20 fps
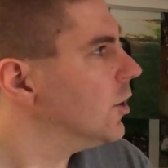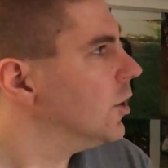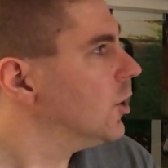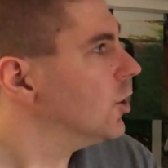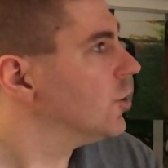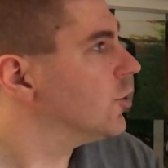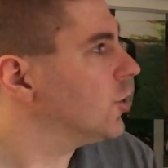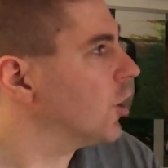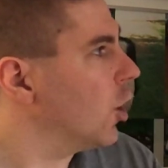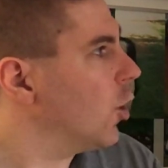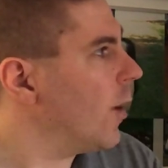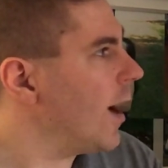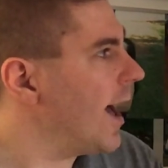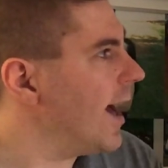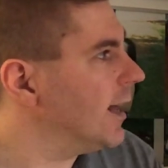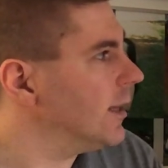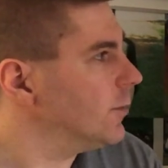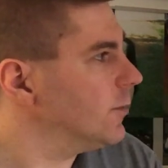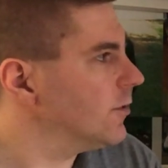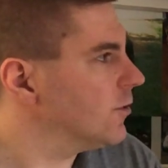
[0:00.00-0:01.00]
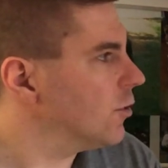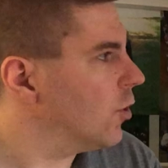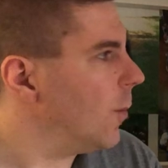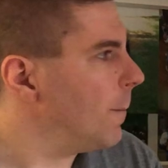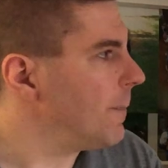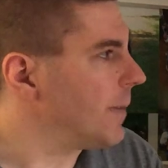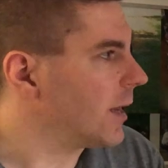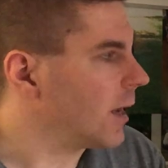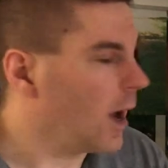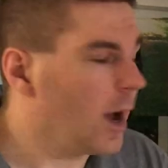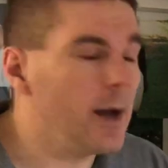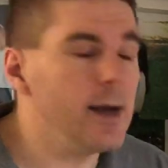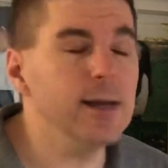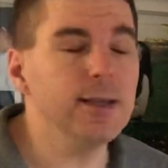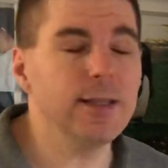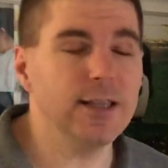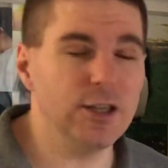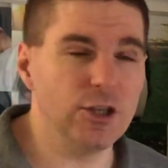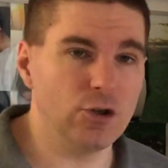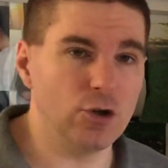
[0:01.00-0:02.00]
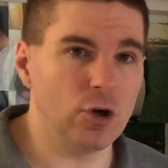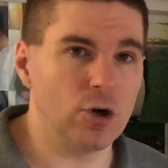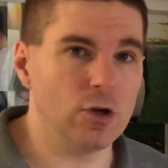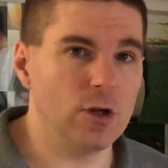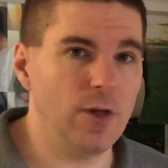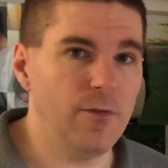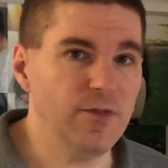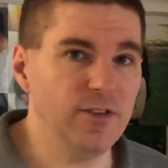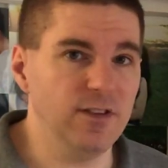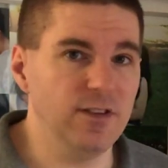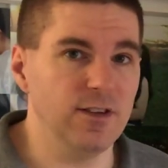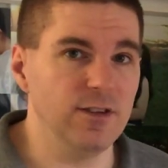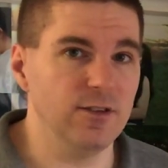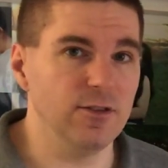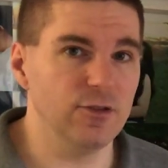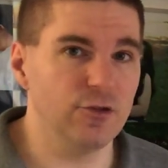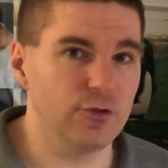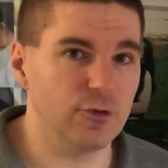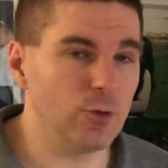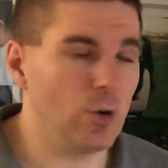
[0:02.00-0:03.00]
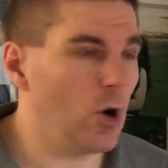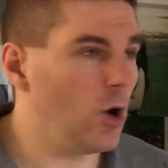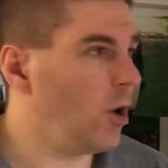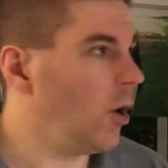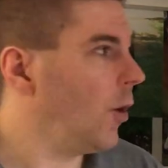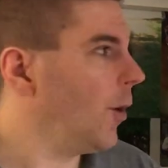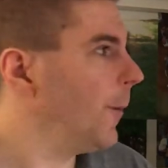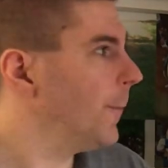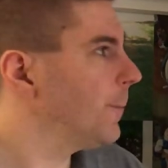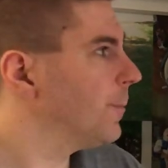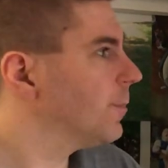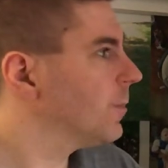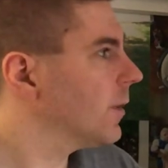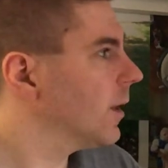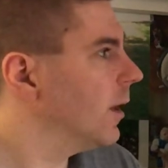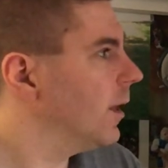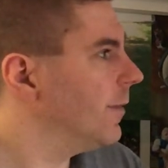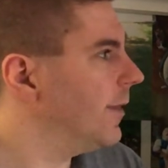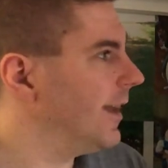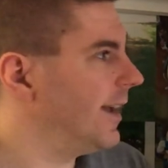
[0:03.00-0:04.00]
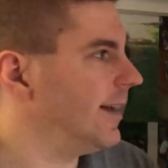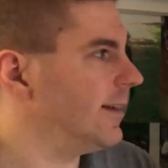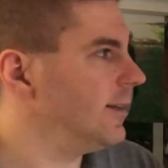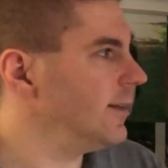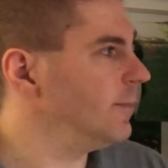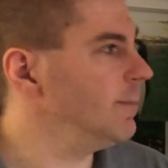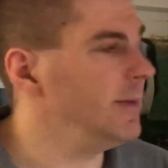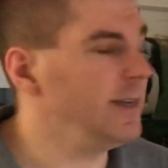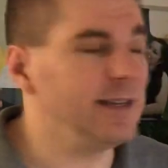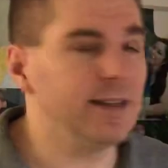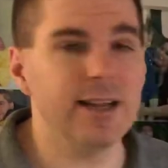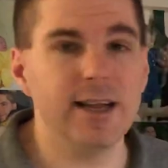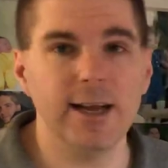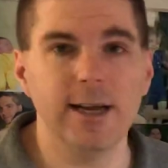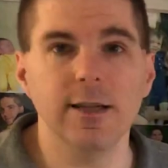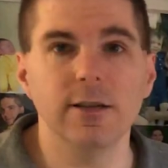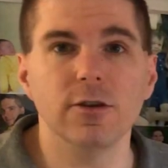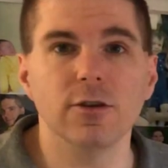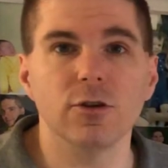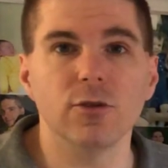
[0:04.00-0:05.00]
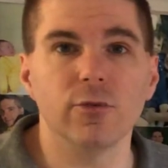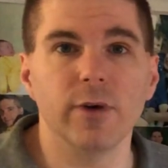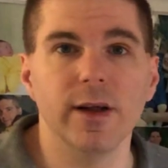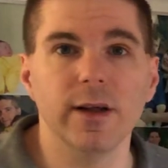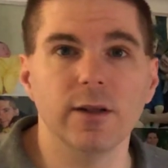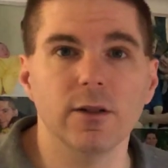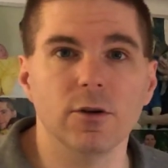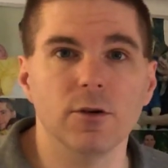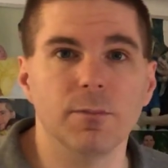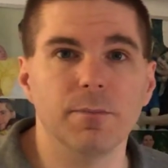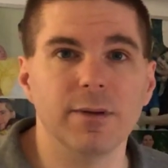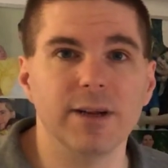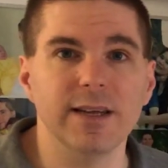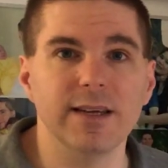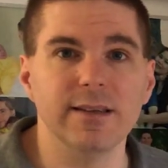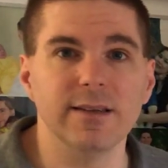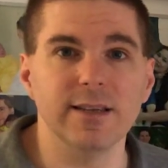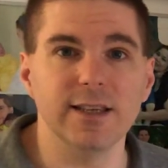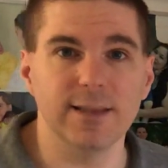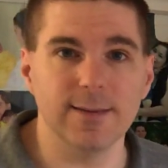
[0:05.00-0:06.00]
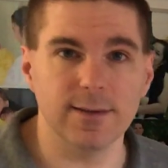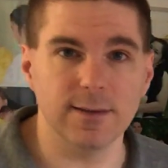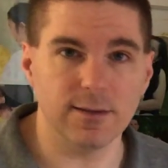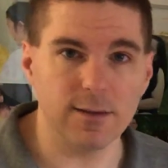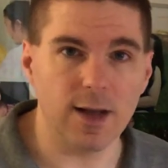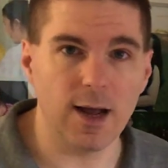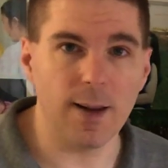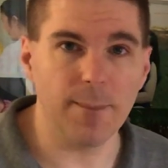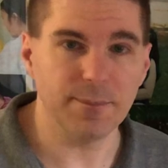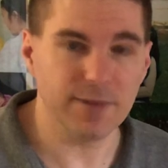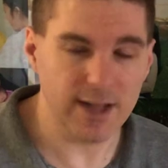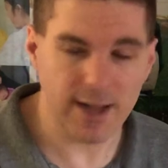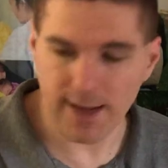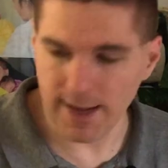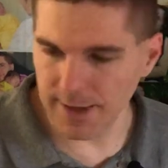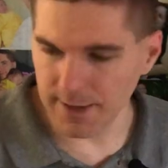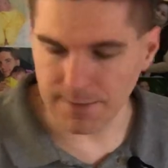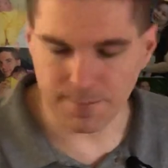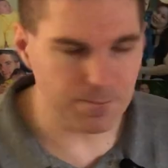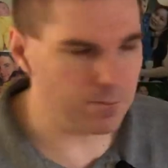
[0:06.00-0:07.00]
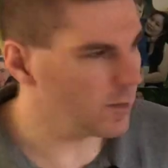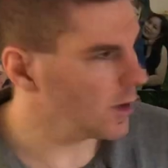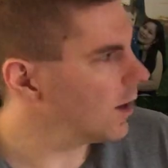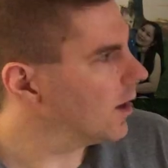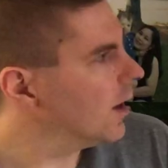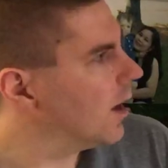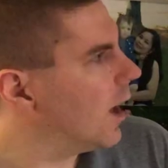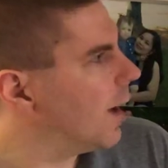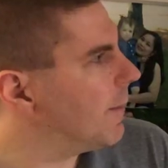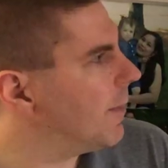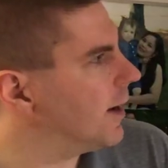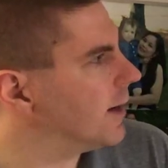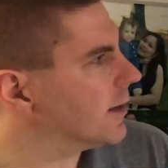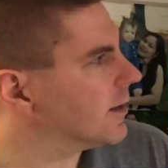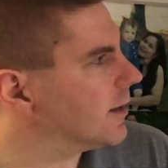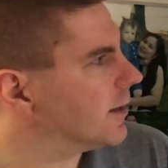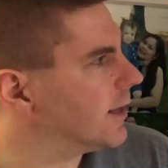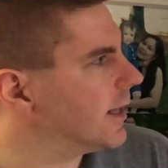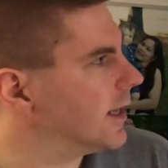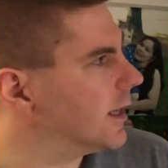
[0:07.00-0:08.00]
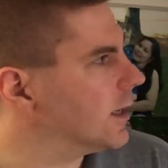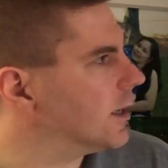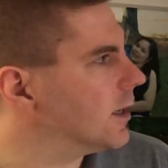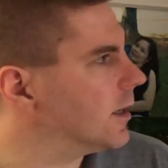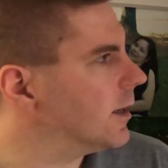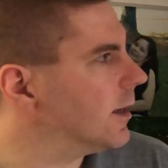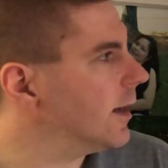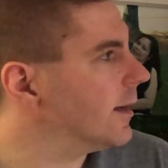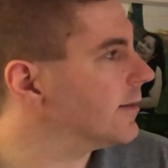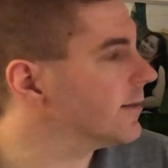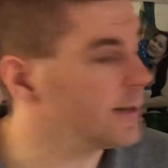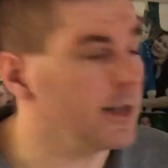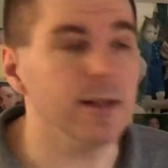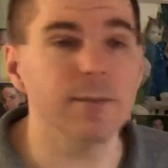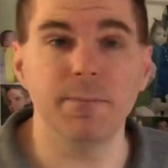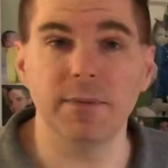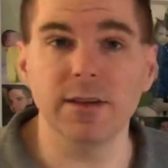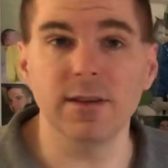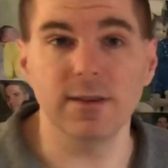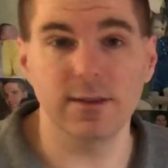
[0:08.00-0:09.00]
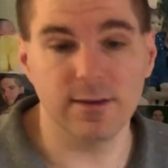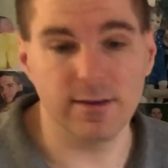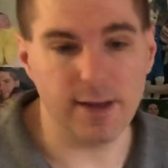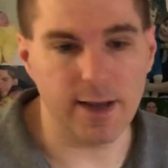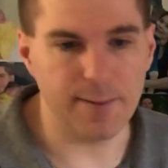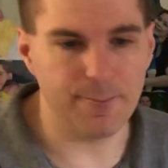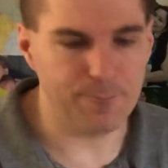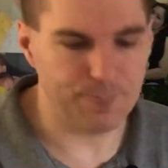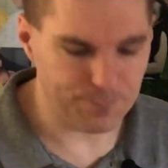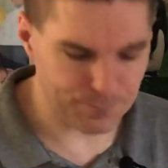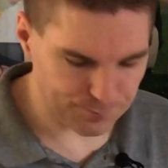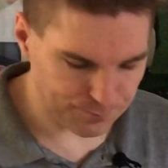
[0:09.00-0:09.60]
So as a result, because they started off the season strong, they got to maintain their place in the top 10, but they stayed basically the same.